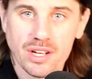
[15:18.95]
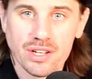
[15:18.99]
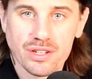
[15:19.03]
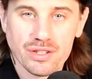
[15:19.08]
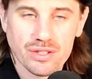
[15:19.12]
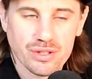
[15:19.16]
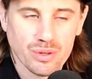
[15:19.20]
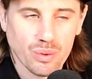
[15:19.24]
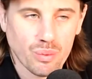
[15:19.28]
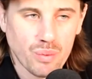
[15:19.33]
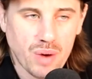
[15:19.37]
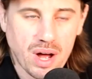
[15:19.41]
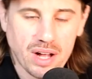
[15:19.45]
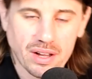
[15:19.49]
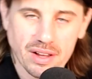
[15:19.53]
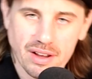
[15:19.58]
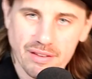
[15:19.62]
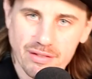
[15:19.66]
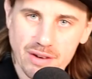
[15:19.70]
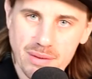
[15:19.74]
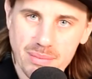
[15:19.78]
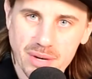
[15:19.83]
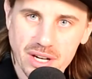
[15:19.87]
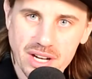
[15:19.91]
So while
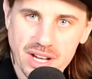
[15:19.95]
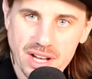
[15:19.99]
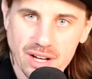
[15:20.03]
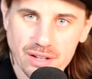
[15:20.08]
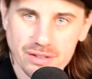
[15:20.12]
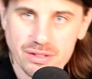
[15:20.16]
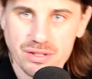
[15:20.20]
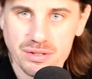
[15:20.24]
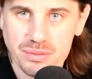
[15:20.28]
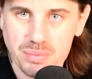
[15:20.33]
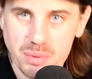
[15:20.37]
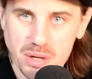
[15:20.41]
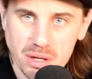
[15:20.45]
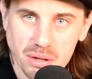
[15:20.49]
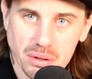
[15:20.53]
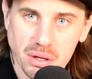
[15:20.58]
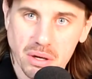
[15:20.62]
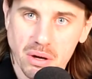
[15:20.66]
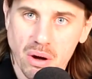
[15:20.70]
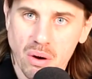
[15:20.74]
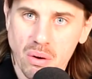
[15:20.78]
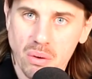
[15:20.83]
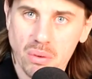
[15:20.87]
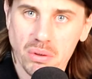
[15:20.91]
everybody else is being
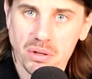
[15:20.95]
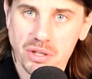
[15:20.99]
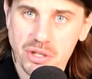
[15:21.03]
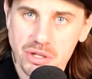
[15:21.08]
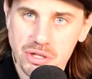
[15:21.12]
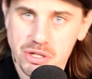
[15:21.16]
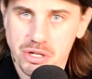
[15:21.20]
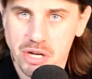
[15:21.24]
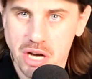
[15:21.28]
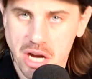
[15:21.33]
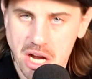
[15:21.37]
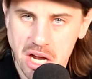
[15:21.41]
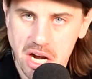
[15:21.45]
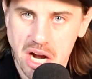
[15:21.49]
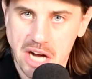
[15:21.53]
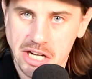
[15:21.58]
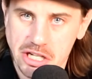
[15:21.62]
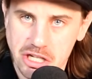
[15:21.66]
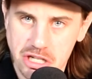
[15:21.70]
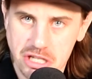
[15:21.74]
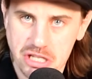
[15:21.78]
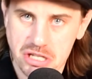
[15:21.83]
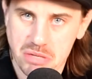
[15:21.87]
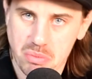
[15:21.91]
like, holy shit, I
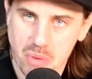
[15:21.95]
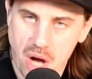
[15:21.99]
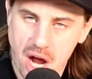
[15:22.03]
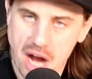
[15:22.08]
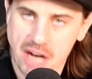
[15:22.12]
just